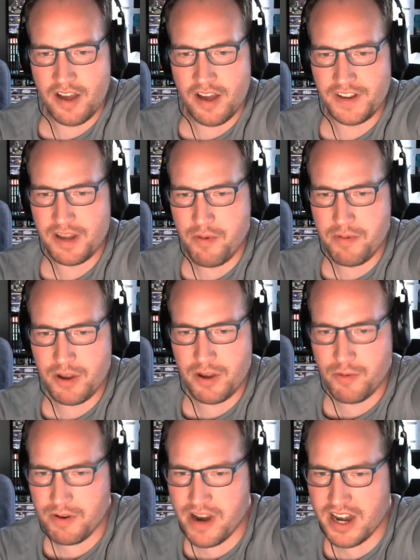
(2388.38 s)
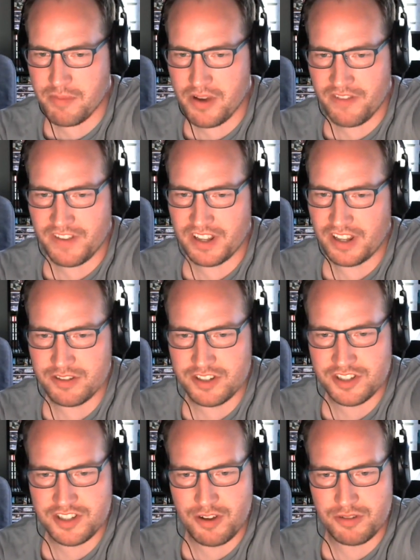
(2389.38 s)
think they'll probably all be ready, but I think they'll
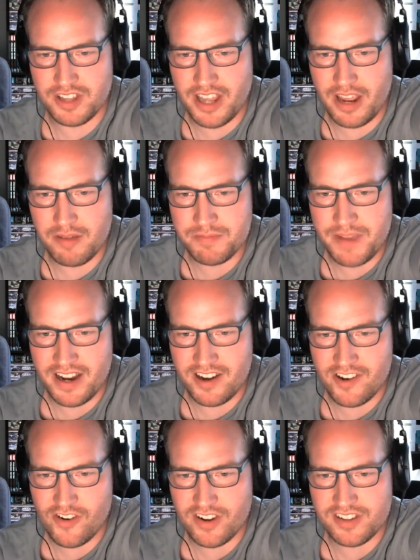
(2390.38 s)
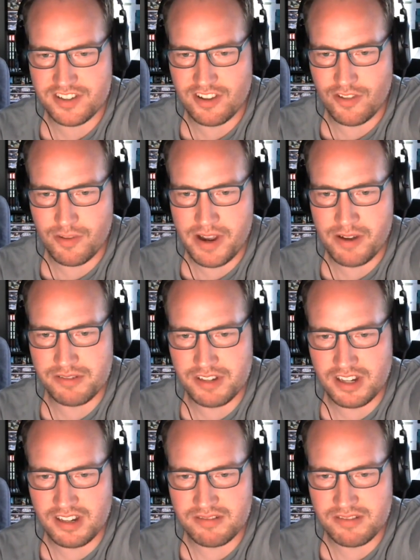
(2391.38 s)
just hold the games back and try and slot them out
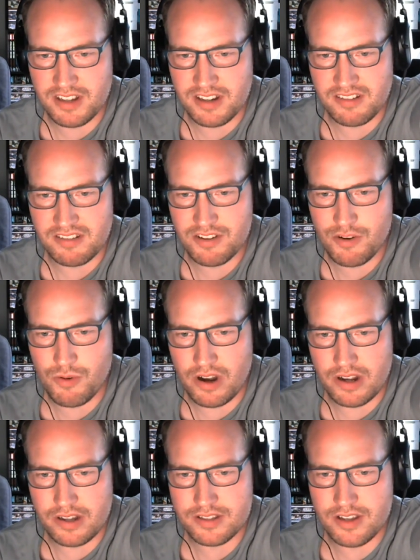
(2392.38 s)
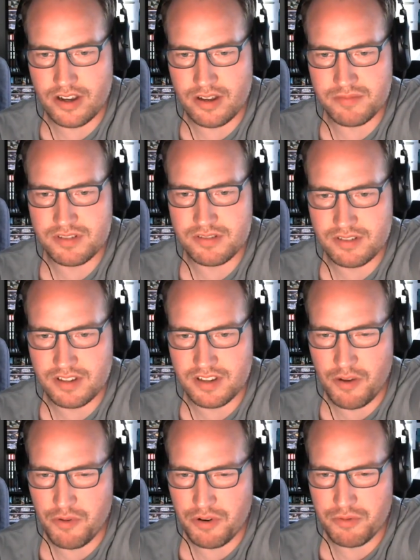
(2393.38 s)
in quieter times. They
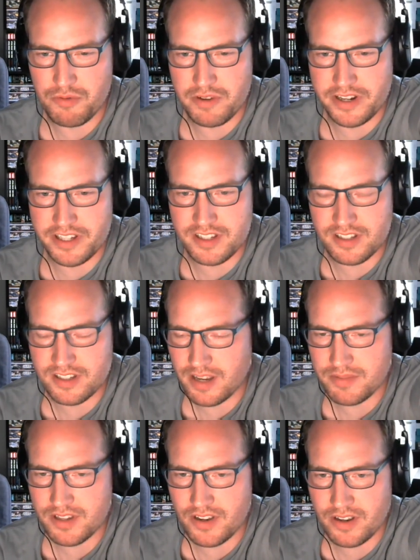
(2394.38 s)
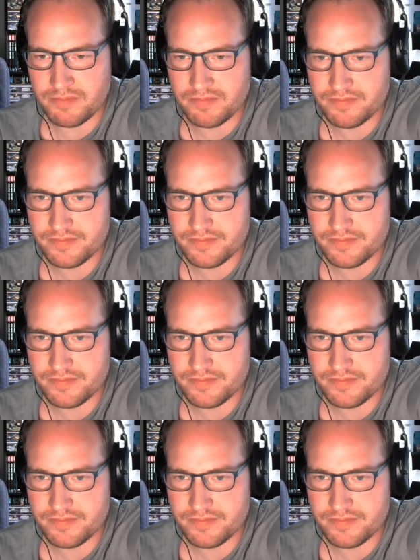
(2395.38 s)
don't want to all release at the same time.